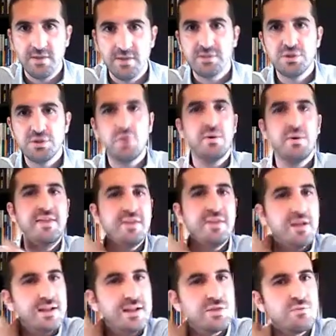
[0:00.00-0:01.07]
So in the
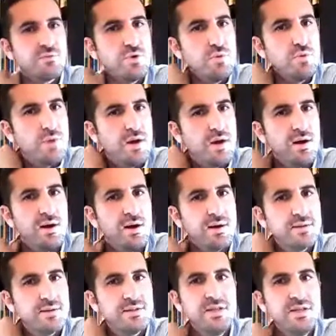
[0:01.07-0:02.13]
classroom,
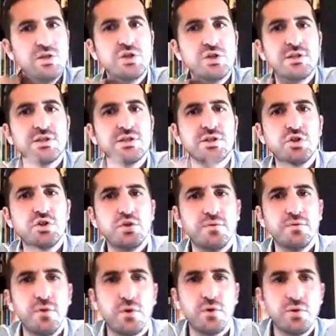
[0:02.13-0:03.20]
teachers should
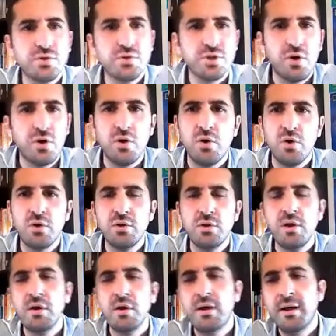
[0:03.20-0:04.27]
focus on